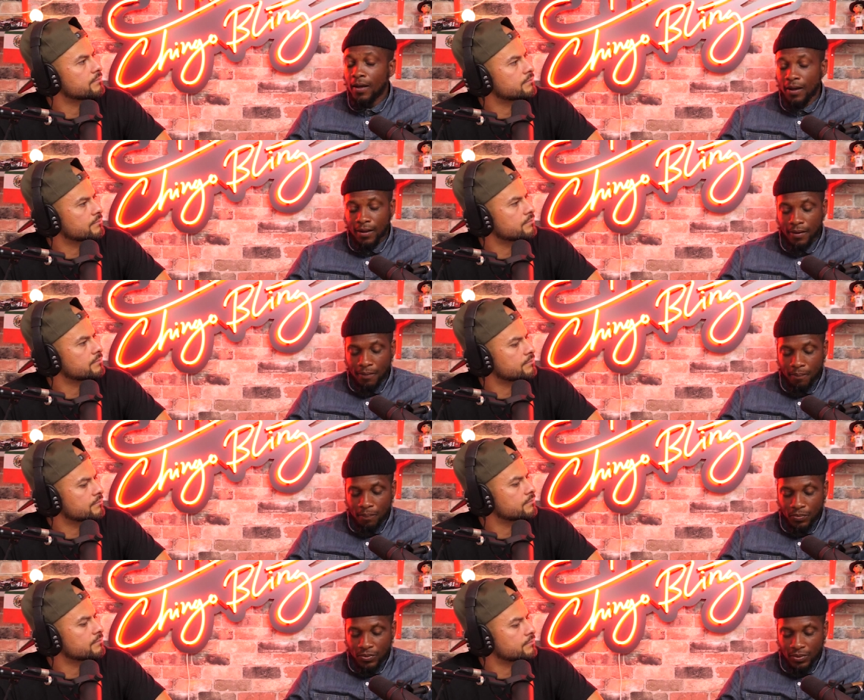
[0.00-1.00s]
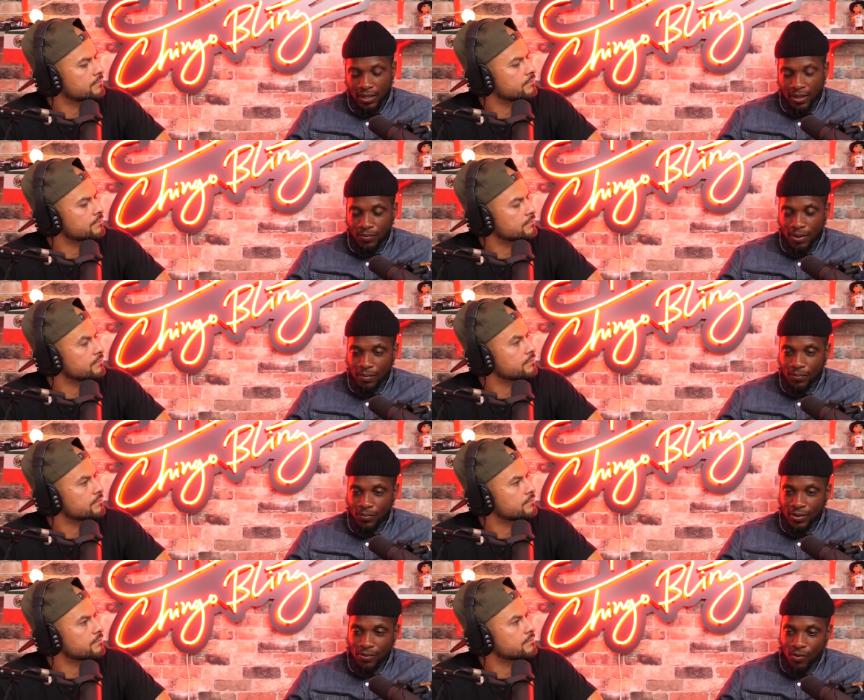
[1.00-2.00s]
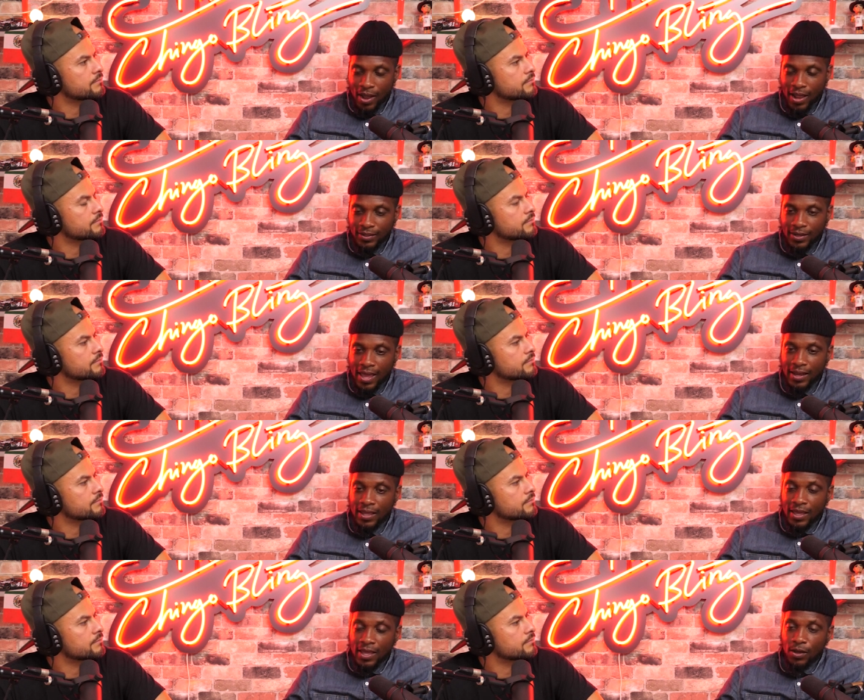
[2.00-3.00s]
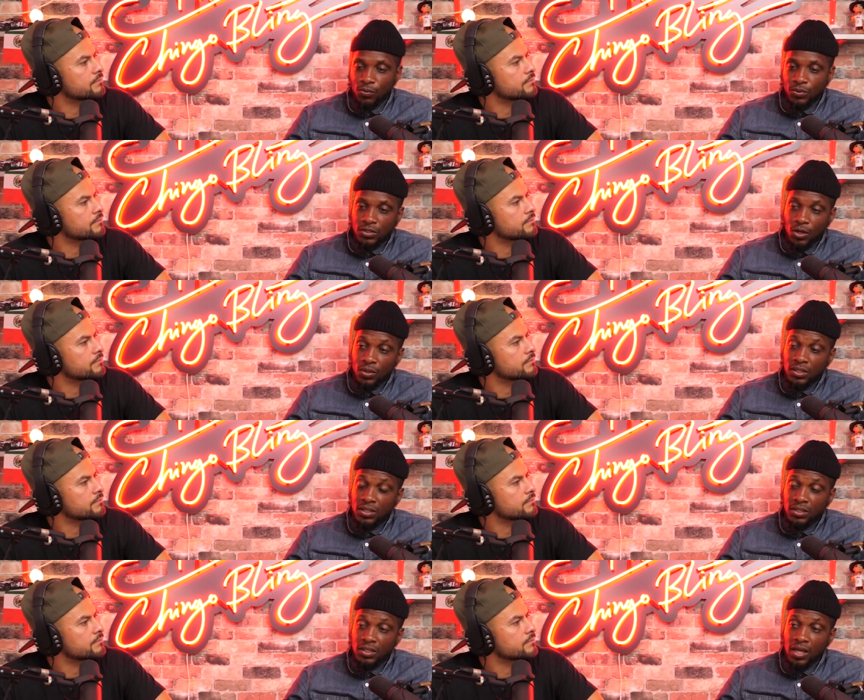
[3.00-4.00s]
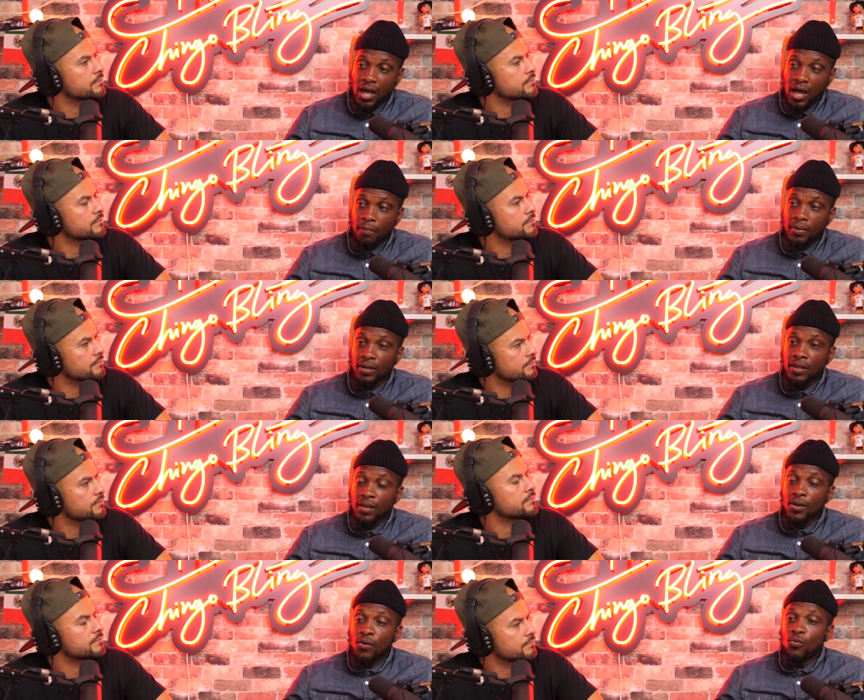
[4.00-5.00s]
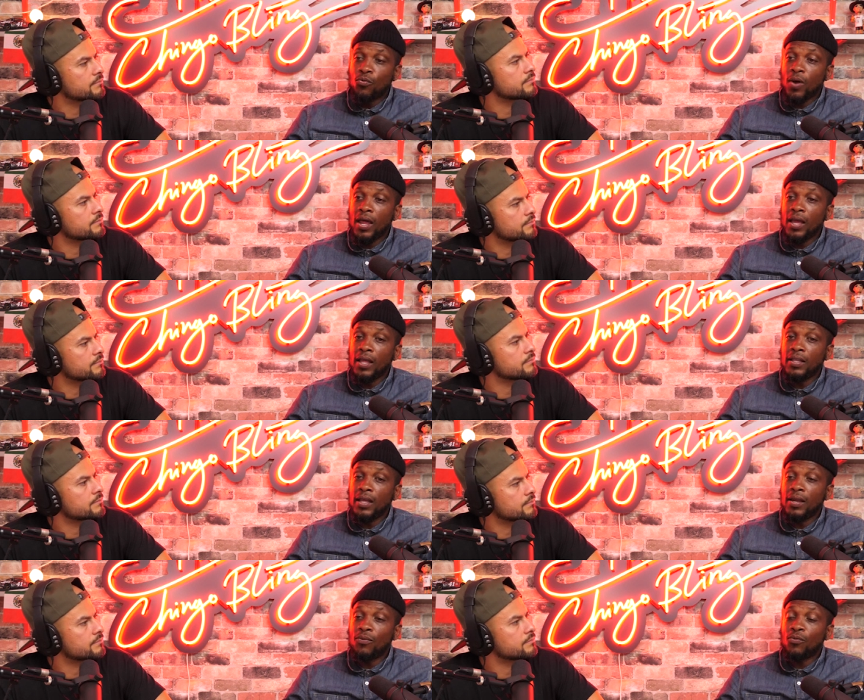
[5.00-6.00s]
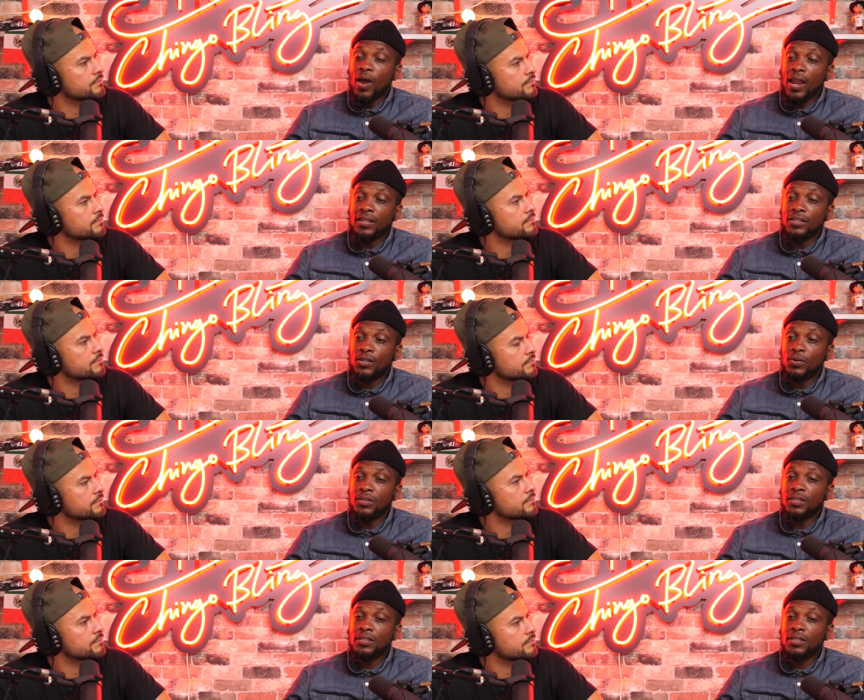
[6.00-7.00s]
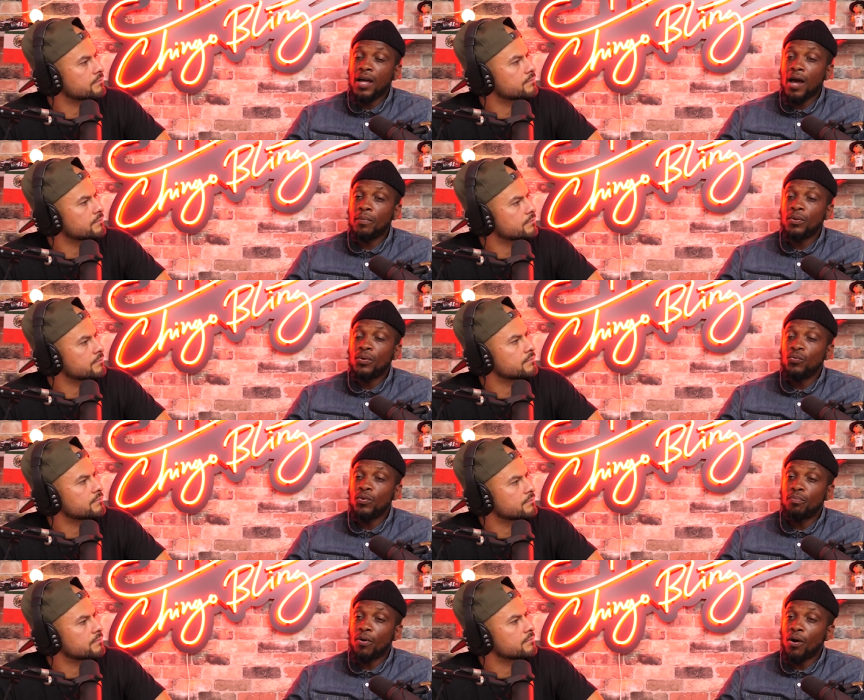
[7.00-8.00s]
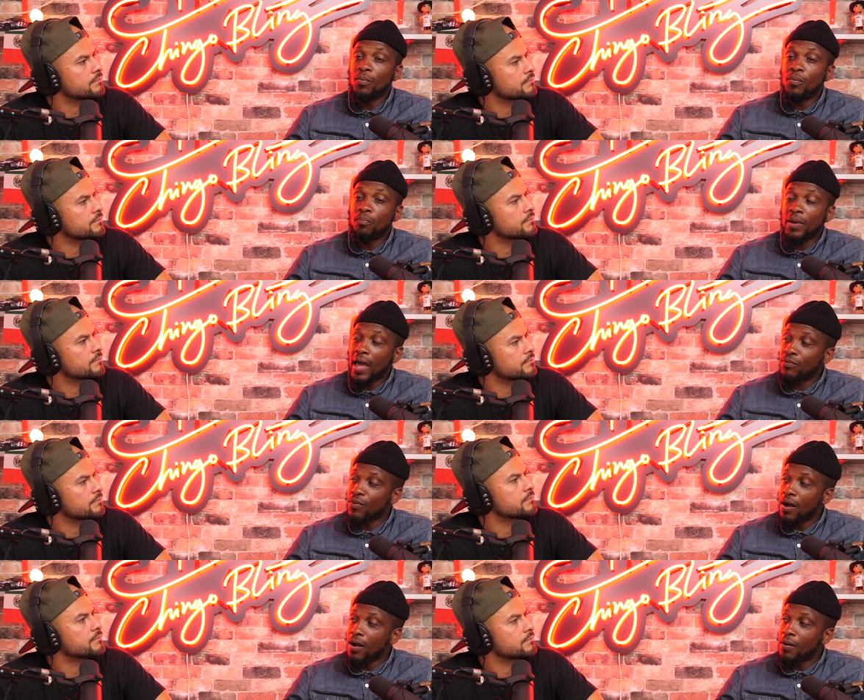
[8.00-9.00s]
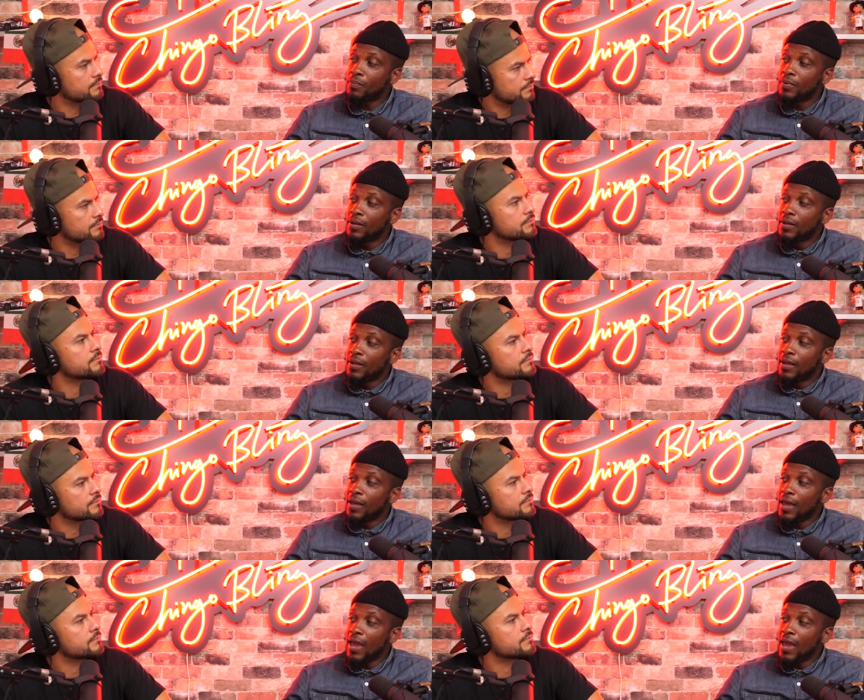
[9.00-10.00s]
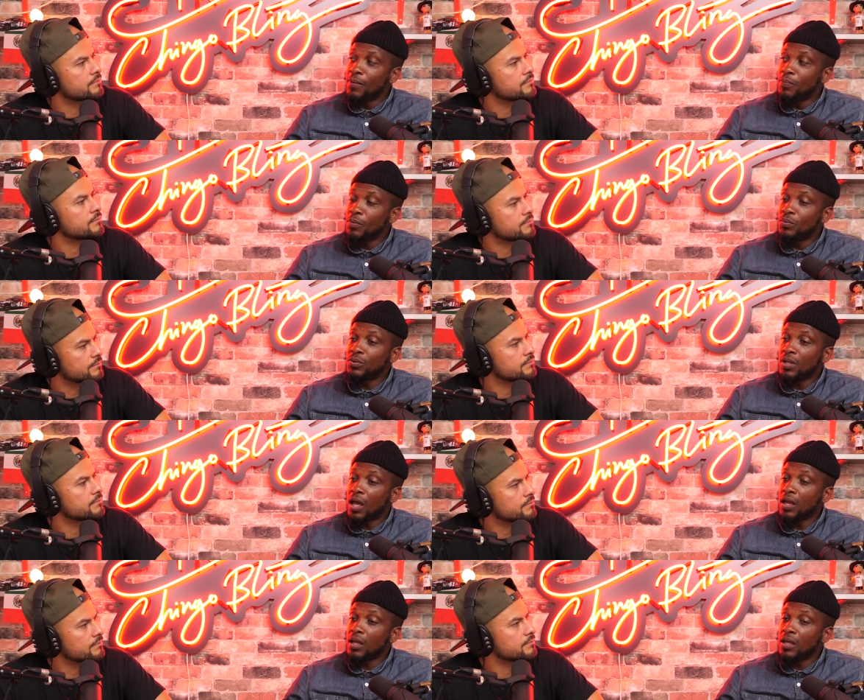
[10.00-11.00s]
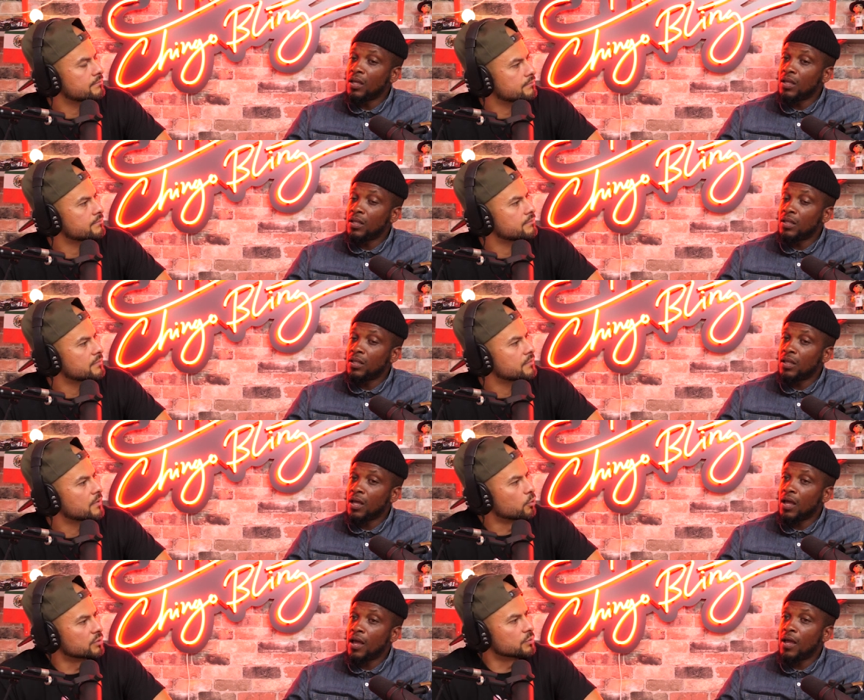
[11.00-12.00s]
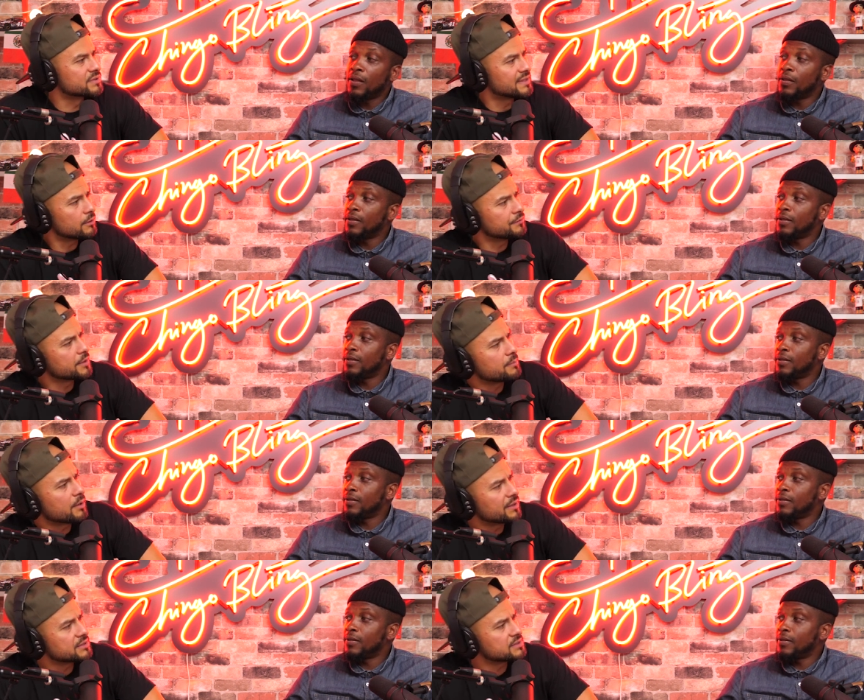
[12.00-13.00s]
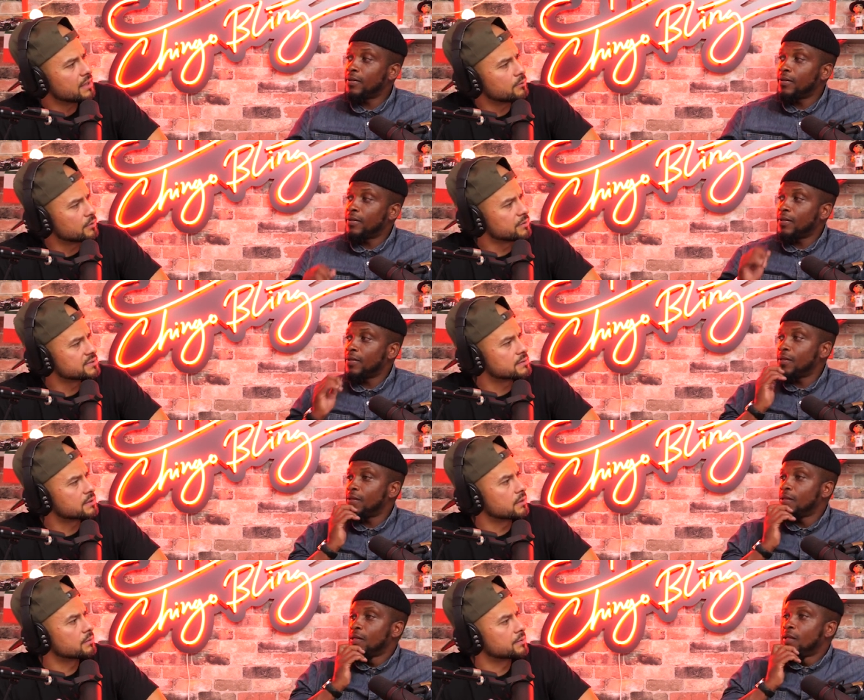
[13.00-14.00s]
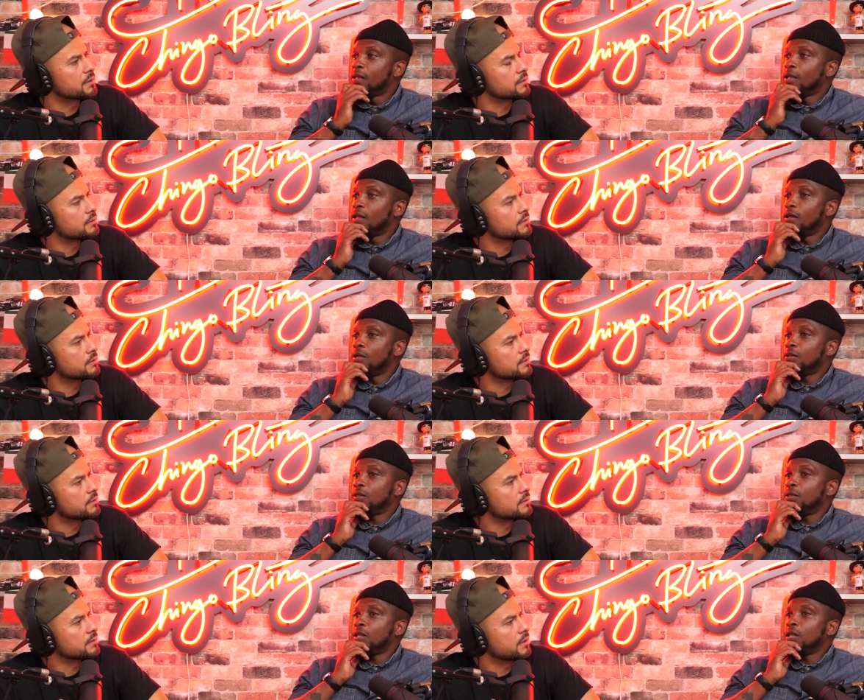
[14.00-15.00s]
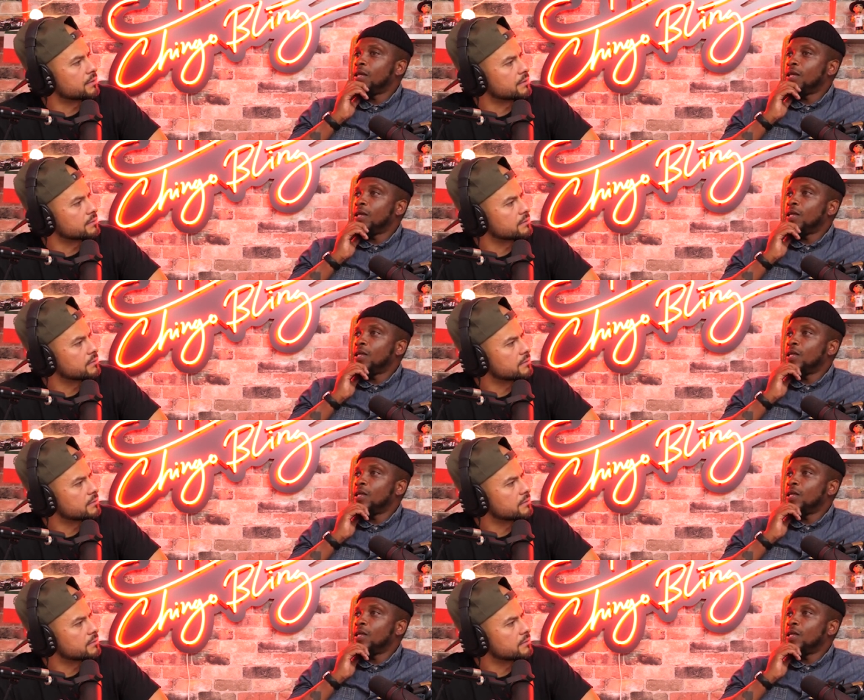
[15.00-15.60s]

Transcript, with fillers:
Speaker 1: Um, then we, we right after that it was Tony Touch and Common, right? And then right after Tony Touch and Common, we brought Black Rob, and people was like, "Was that over there by Rec Shop? Where was this club at? Cardi's?